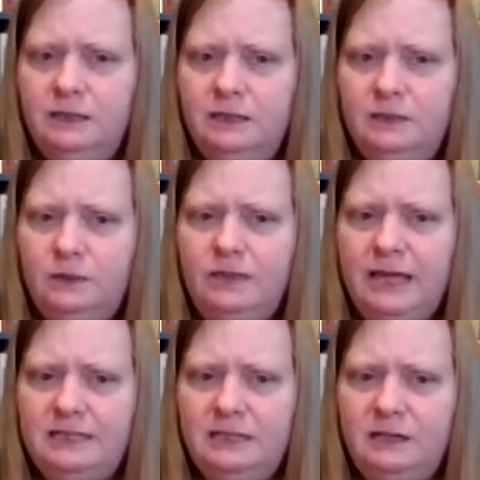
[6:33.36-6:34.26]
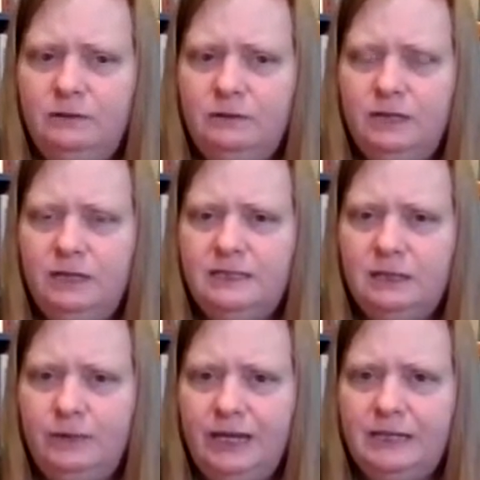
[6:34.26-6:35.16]
so that's another thing, is
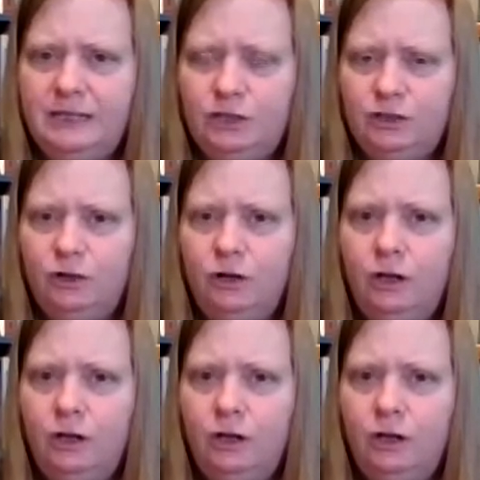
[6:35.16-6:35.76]
that we can stall